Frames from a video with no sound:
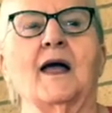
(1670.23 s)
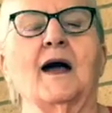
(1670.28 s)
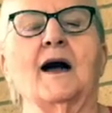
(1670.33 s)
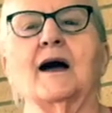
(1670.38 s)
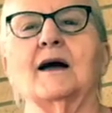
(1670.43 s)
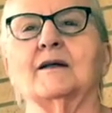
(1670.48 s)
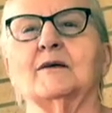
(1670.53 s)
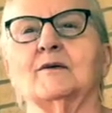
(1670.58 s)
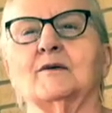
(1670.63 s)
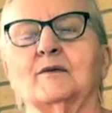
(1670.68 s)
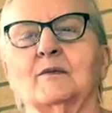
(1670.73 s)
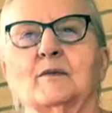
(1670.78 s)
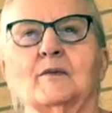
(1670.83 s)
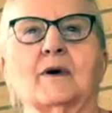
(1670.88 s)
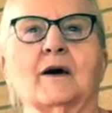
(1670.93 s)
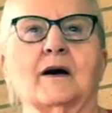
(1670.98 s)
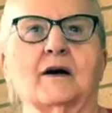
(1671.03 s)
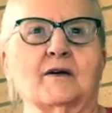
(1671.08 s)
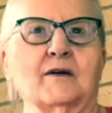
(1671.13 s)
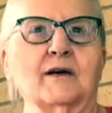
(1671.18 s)
I know
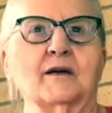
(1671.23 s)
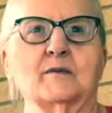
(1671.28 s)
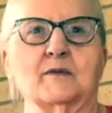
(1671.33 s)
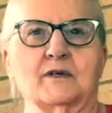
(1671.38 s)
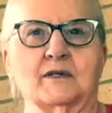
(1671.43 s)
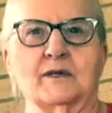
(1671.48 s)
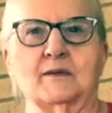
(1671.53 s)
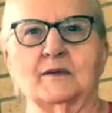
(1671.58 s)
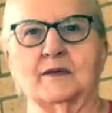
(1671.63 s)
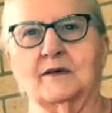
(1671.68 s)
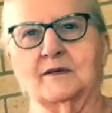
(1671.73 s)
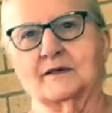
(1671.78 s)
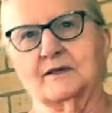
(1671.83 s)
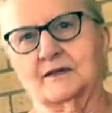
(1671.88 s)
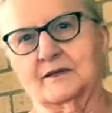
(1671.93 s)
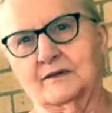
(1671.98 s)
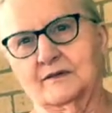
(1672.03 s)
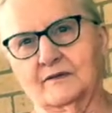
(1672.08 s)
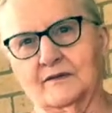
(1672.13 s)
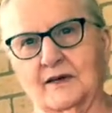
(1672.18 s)
Mark Kramer sometimes
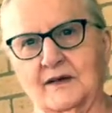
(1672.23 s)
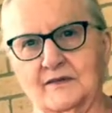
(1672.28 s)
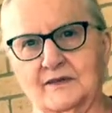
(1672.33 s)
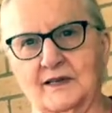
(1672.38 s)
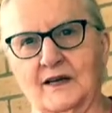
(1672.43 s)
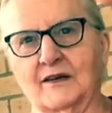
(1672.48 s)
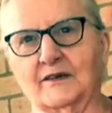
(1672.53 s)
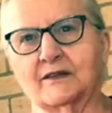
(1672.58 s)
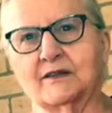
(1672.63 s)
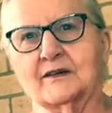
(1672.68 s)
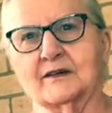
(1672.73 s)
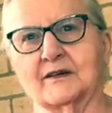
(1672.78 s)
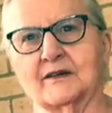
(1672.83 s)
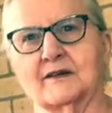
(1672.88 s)
drives out there.